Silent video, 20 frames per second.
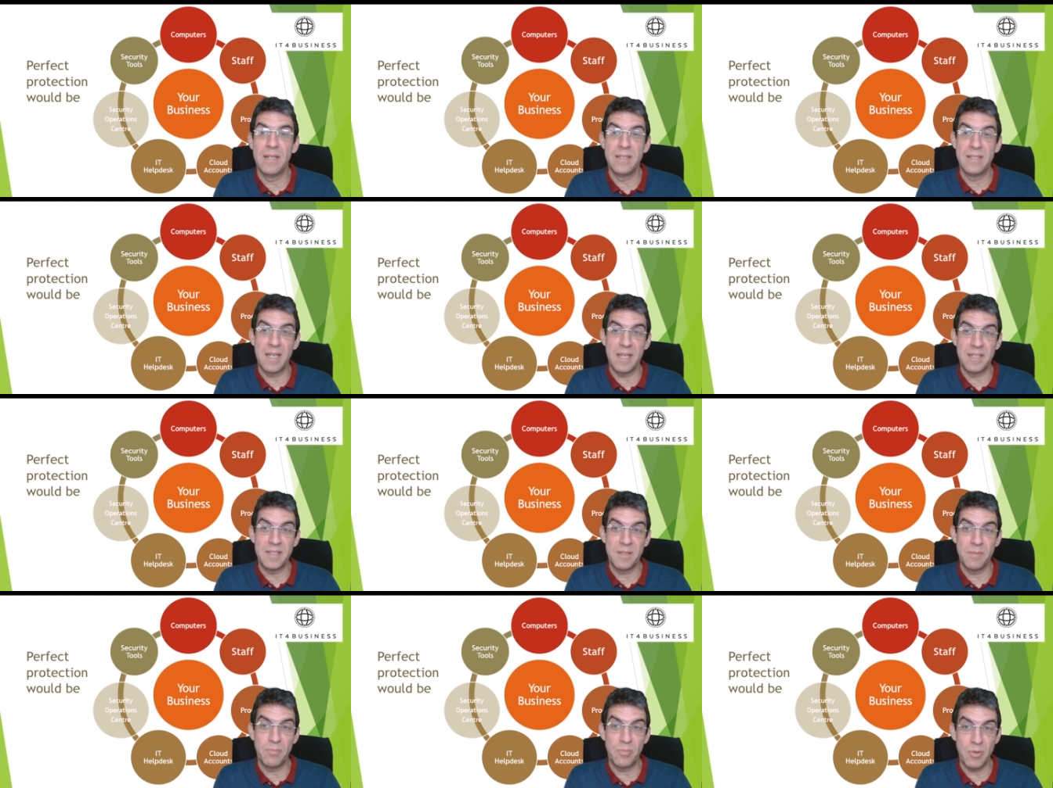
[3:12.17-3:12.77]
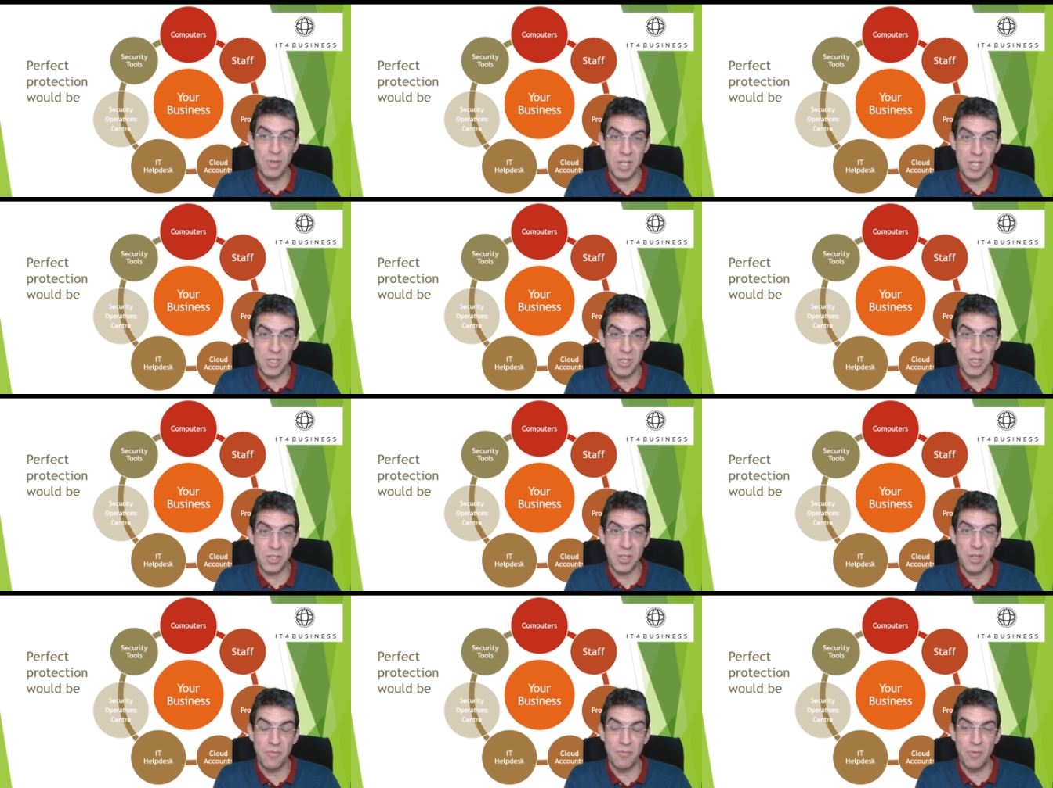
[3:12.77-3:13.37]
data
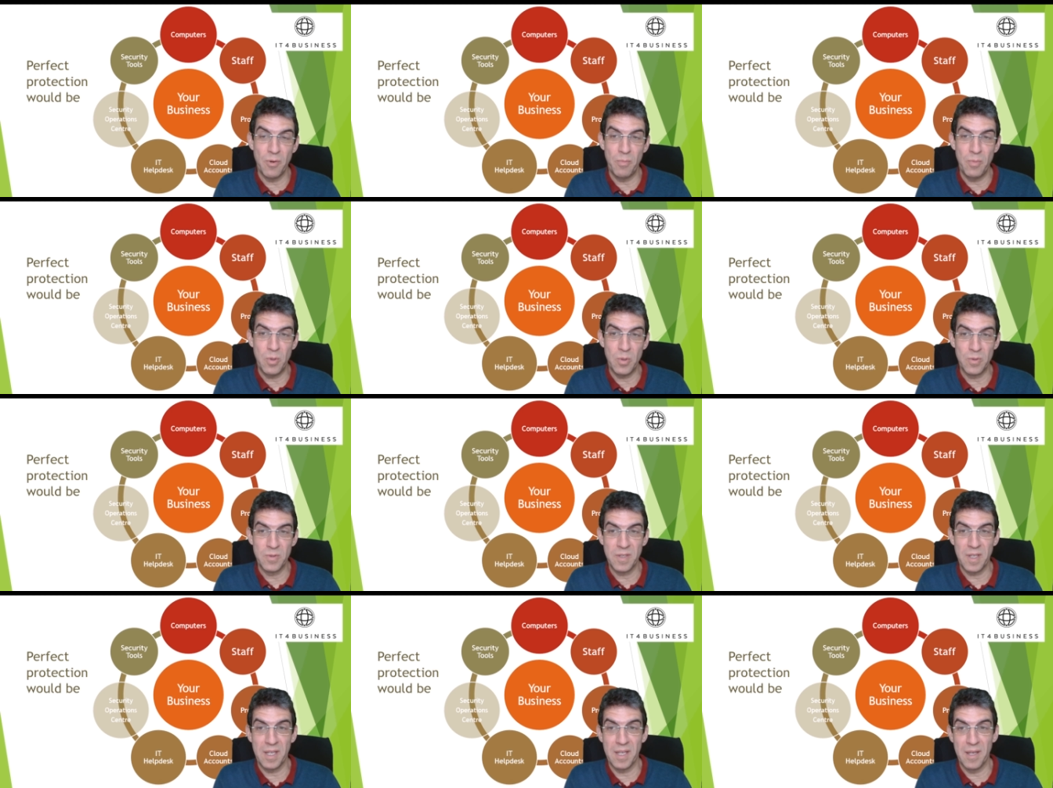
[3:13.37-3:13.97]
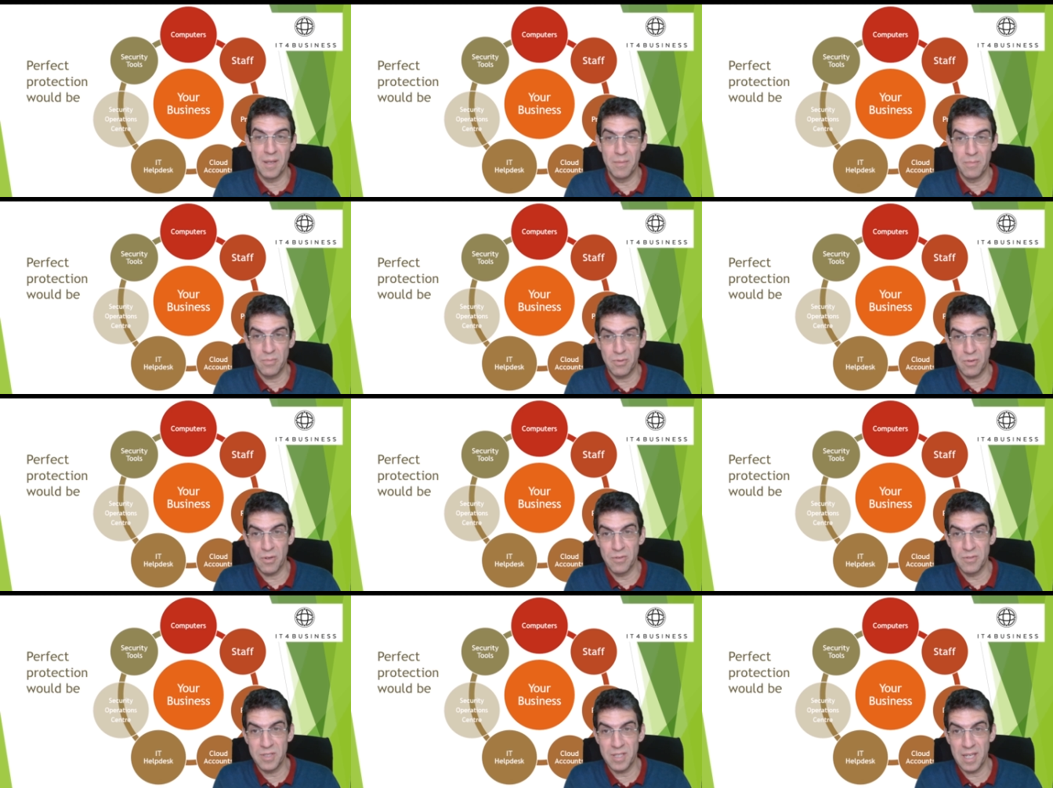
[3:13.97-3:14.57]
breach reporting
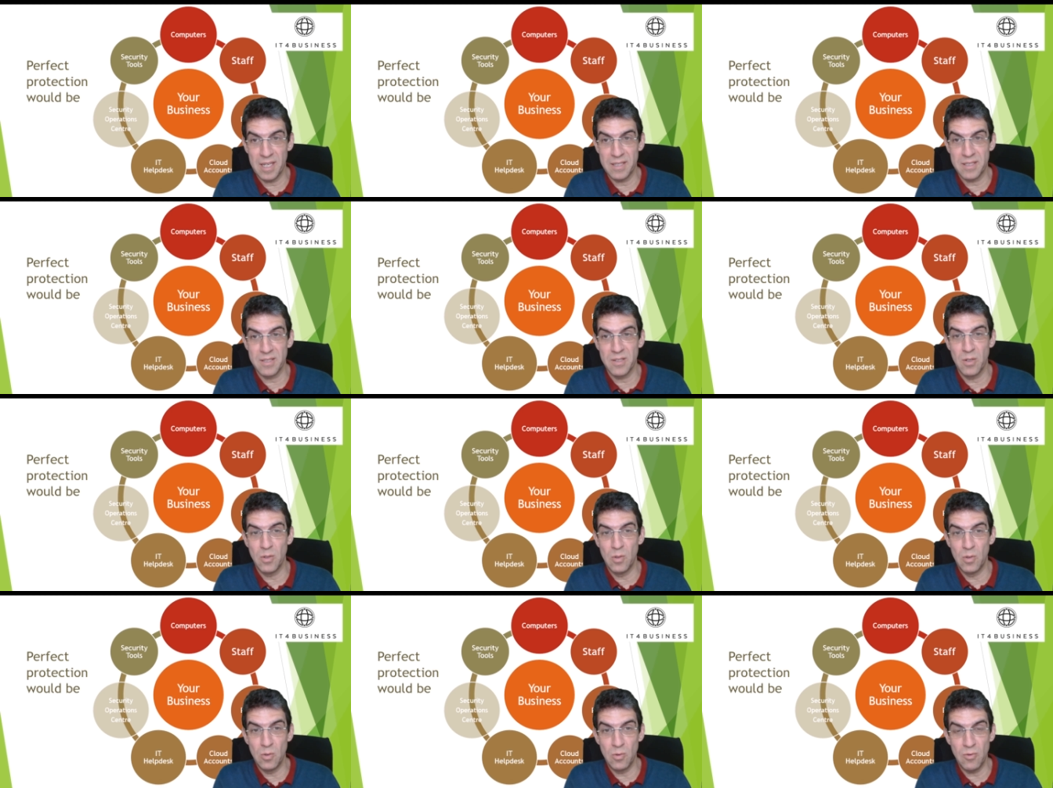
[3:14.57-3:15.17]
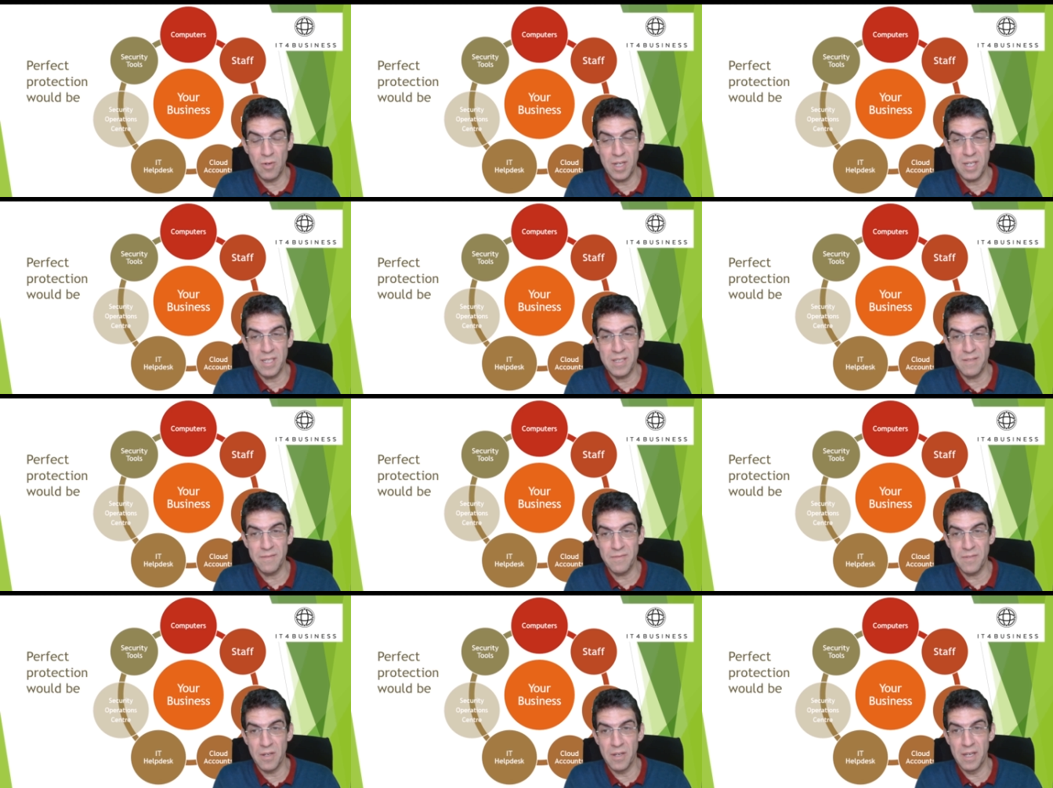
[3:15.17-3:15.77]
process already
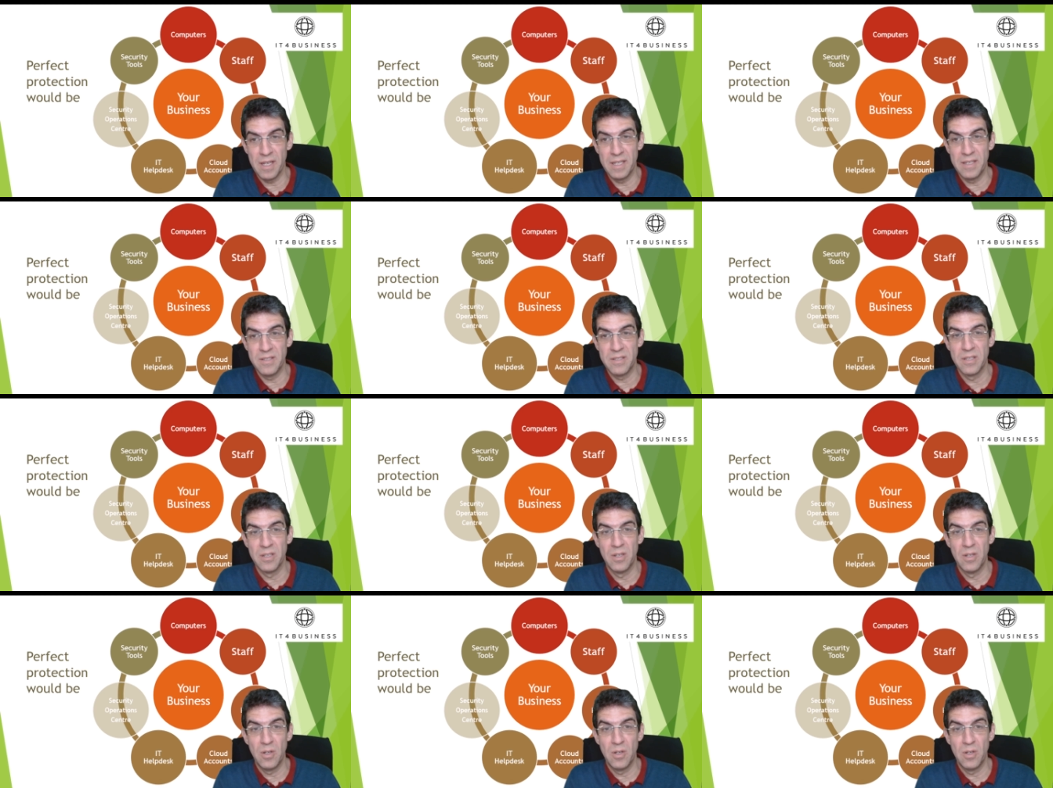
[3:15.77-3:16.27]
defined,